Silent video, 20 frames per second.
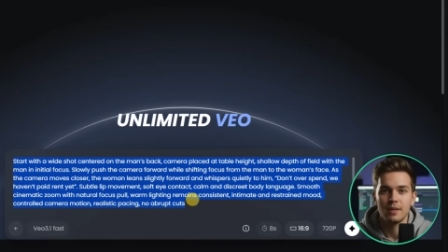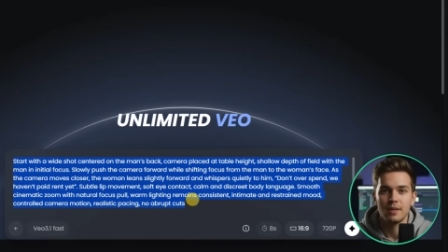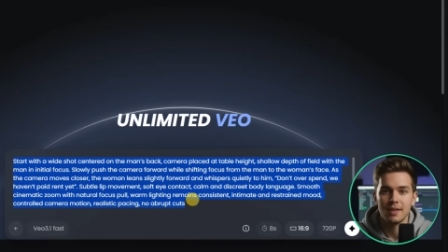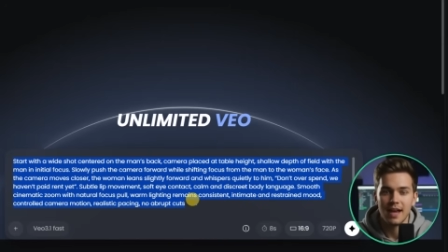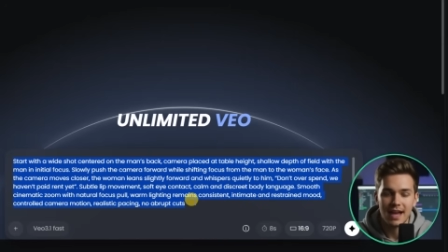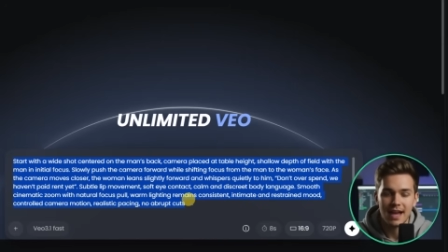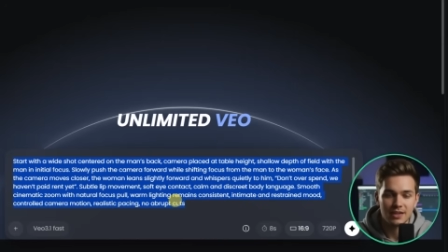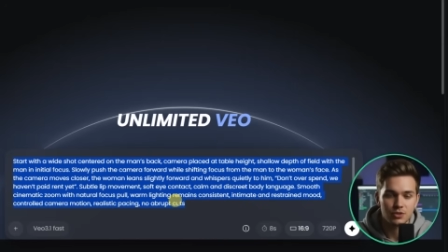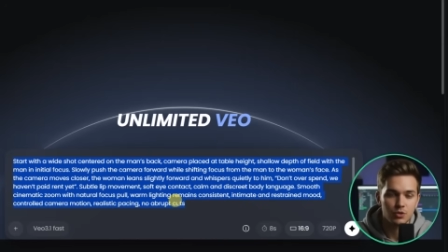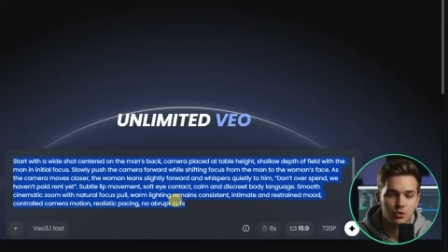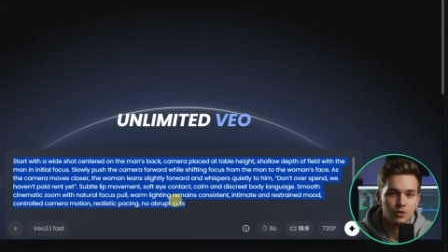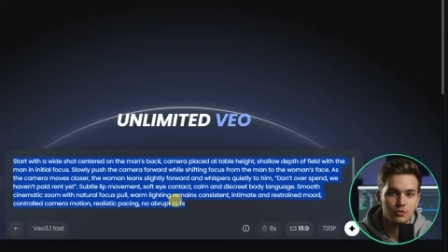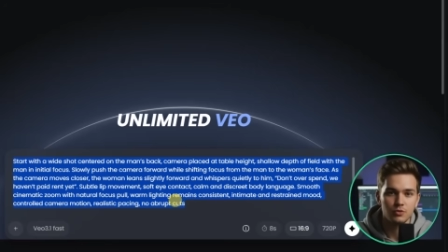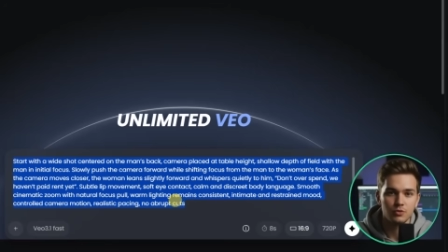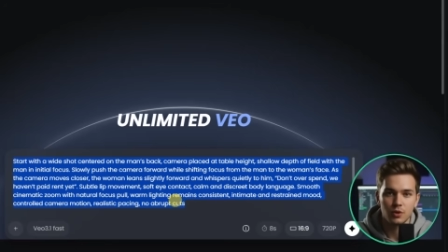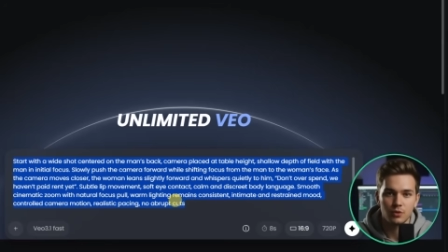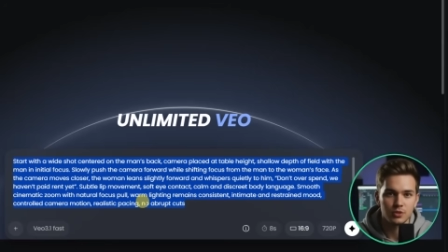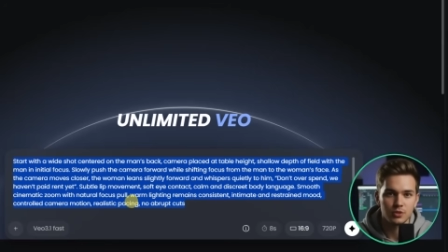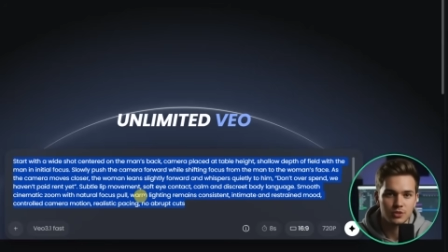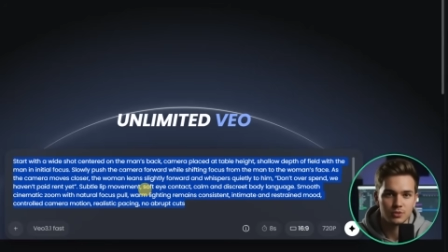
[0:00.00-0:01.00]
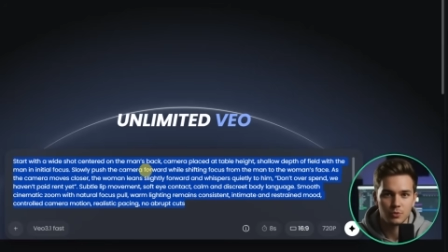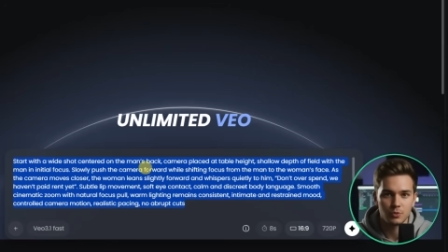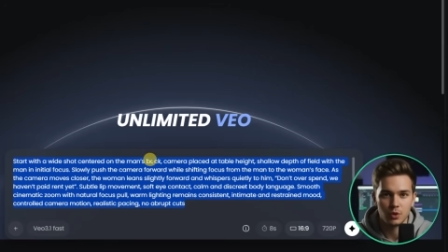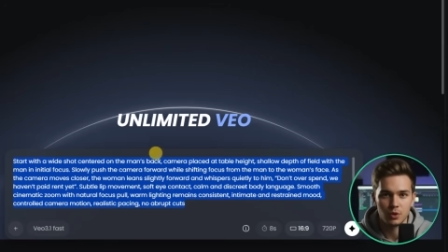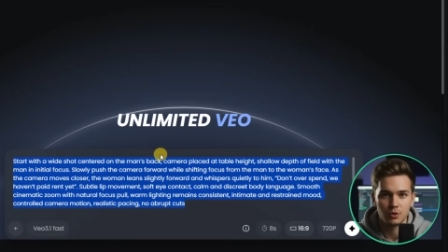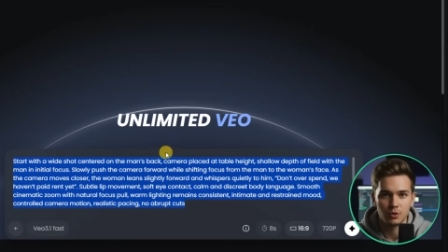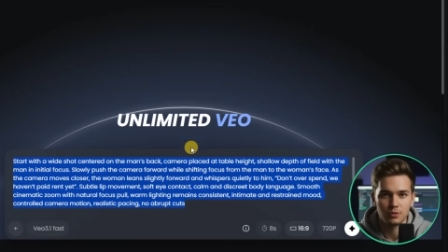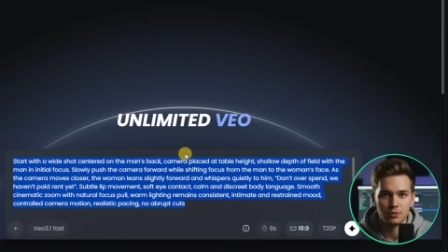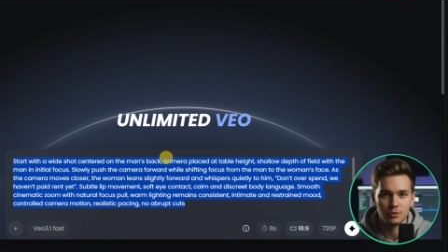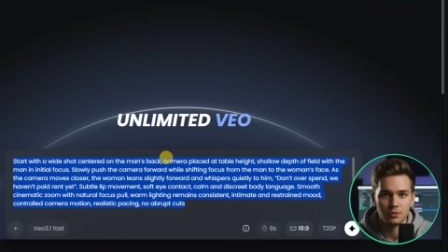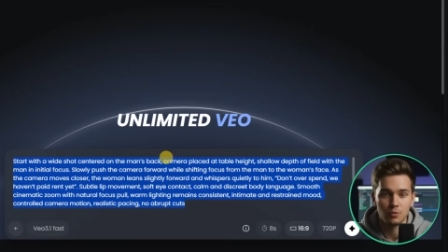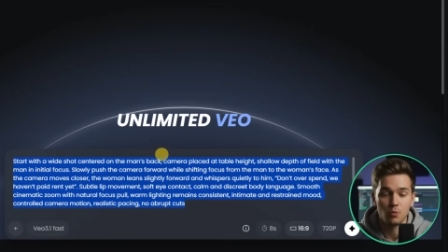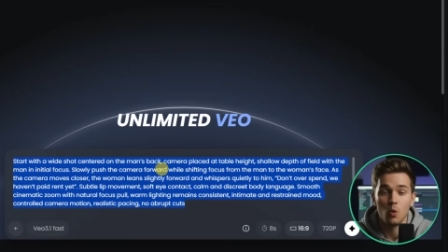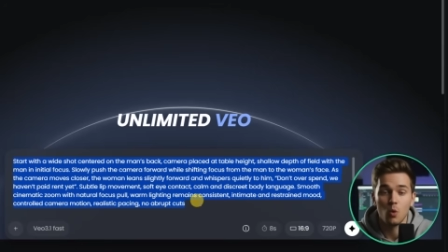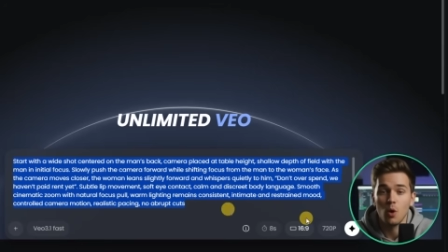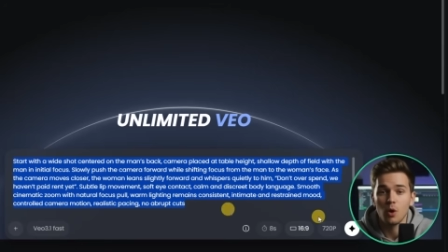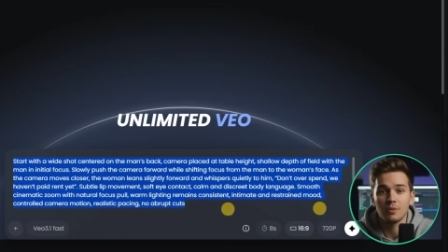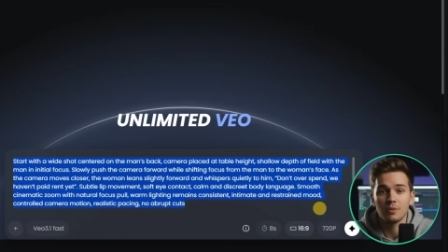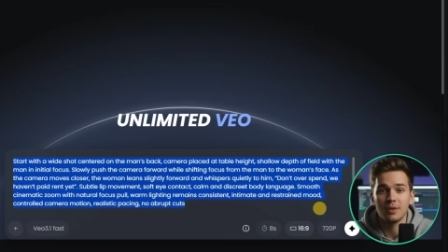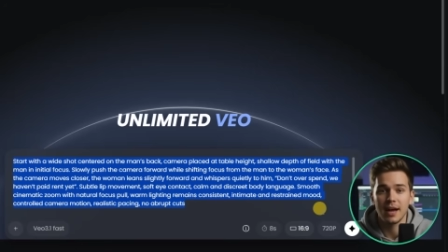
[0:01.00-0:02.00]
natural focus pull,
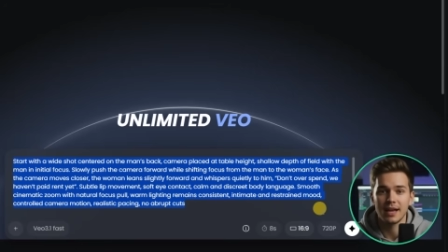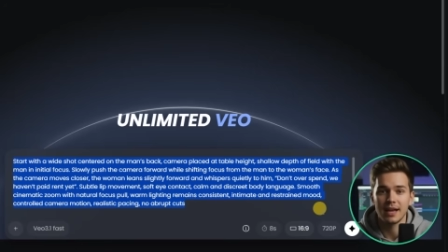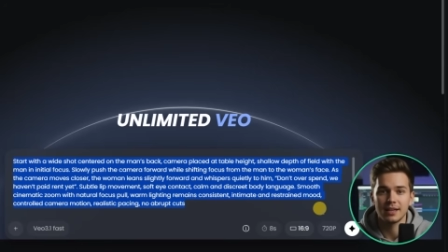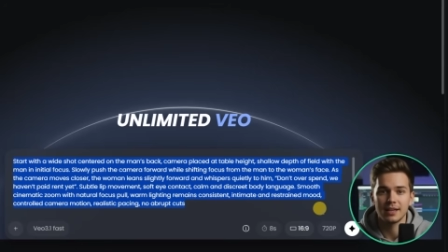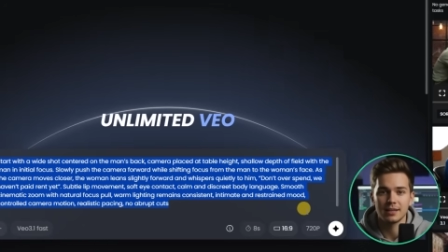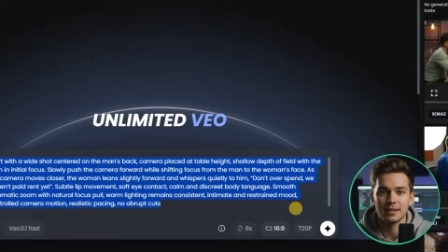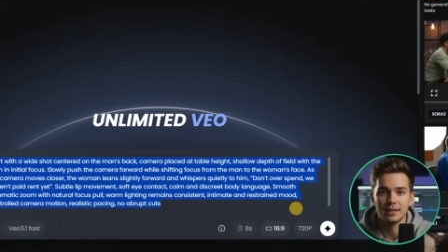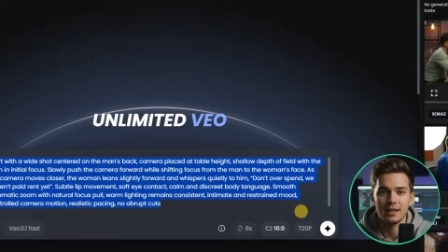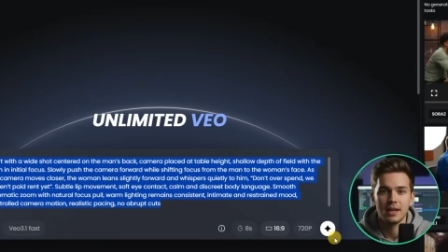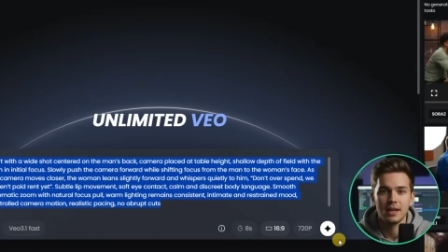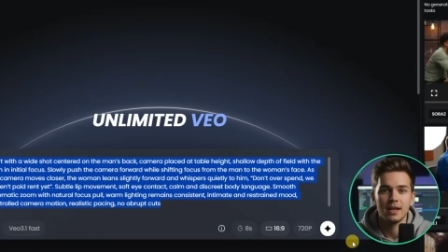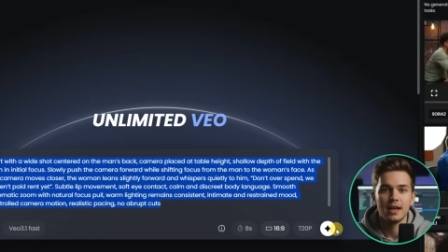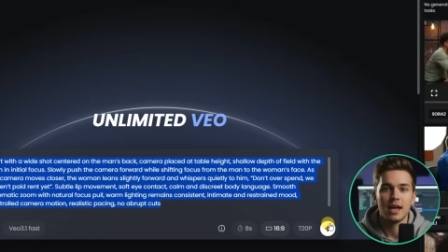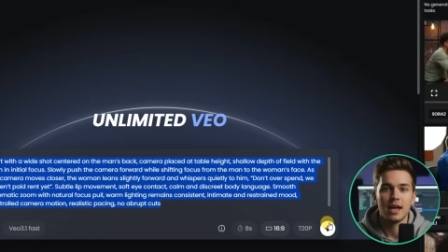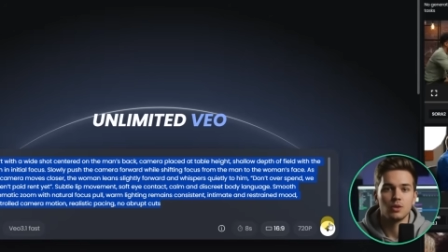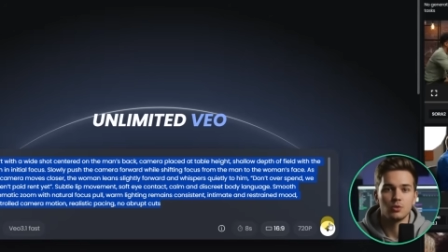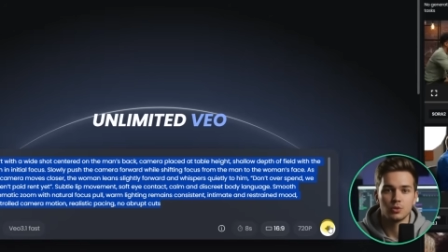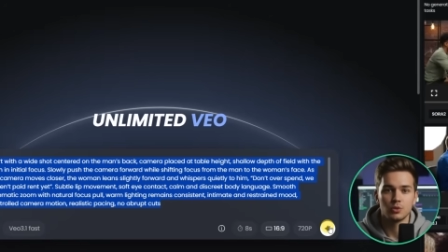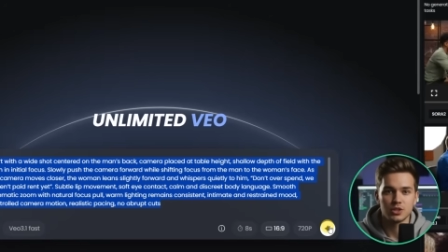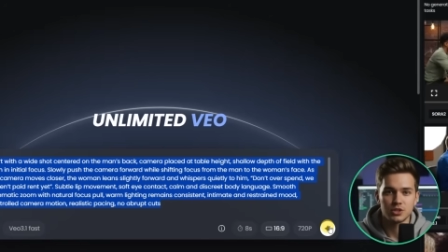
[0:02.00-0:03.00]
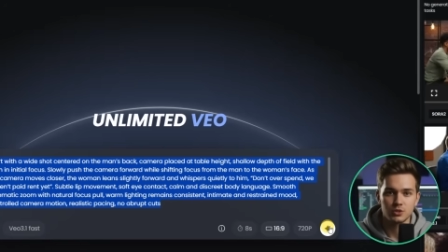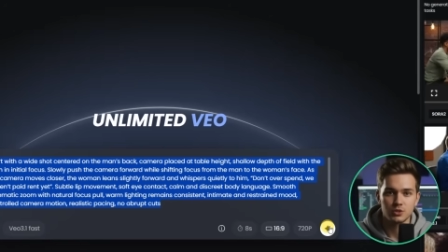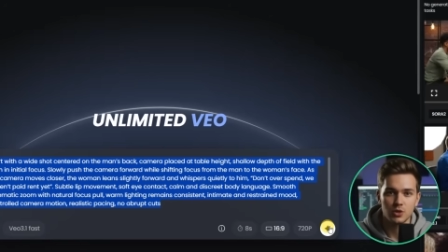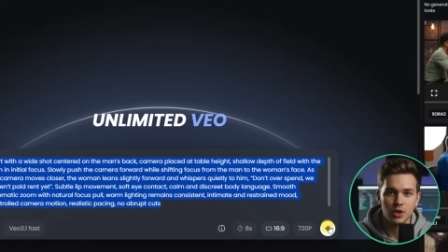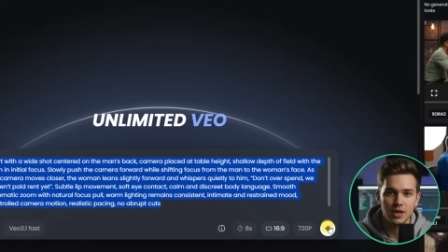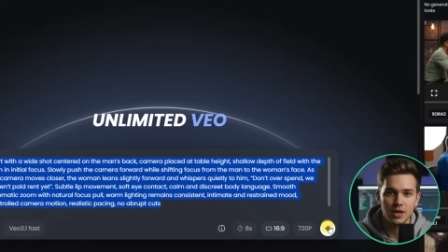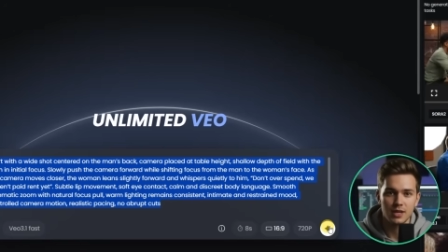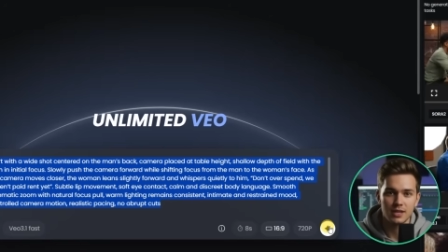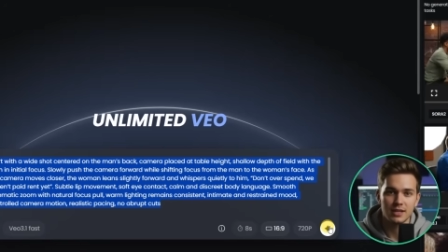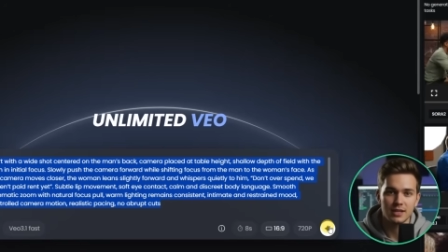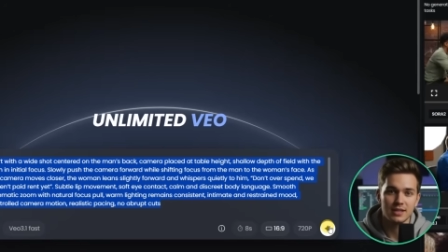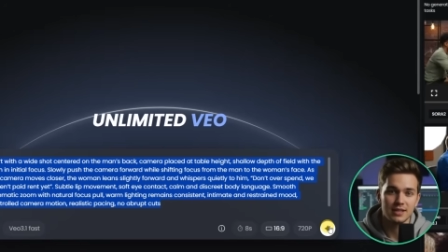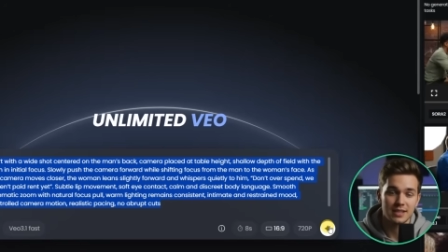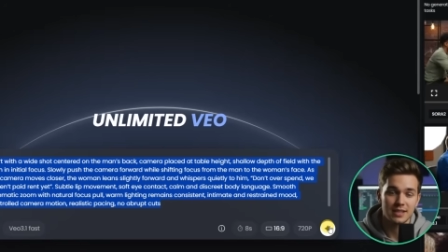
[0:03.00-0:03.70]
warm lighting, and a restrained,